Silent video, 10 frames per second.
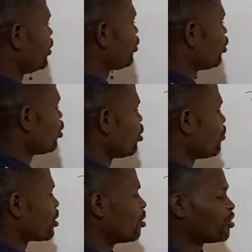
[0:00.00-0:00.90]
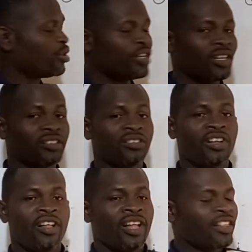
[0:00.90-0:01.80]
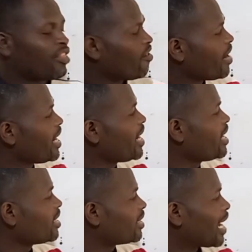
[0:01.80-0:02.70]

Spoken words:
So we continue. 3